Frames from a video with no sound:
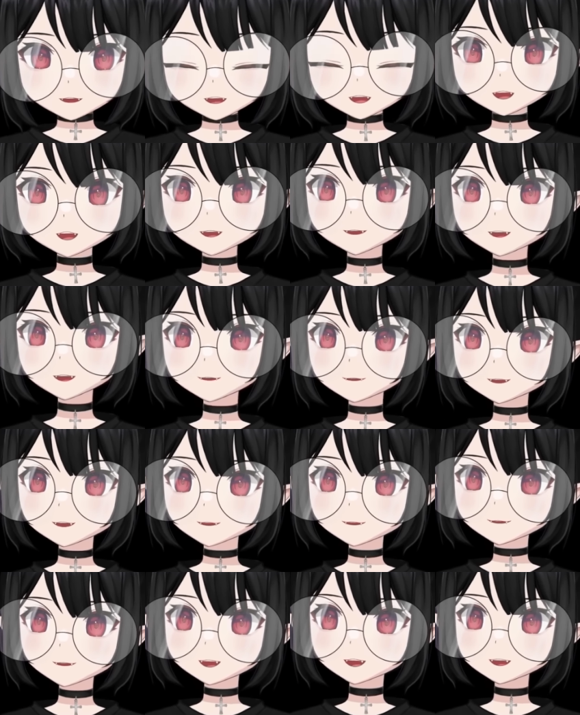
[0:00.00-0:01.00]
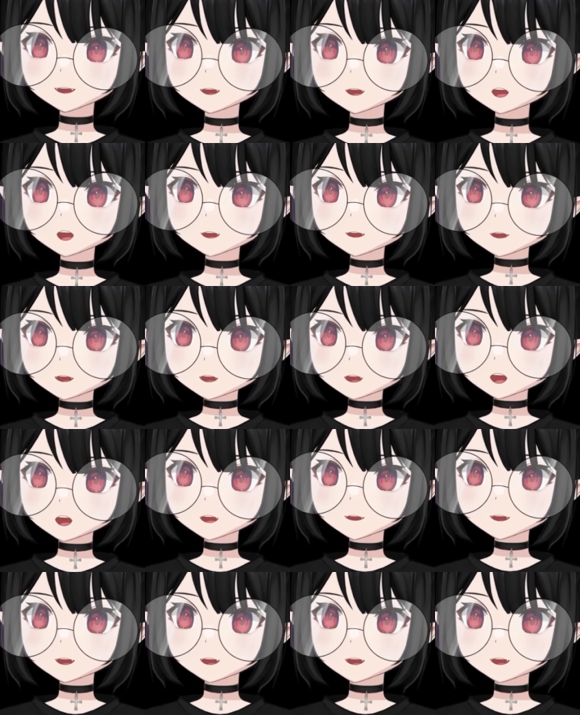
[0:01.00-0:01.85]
that this date was chosen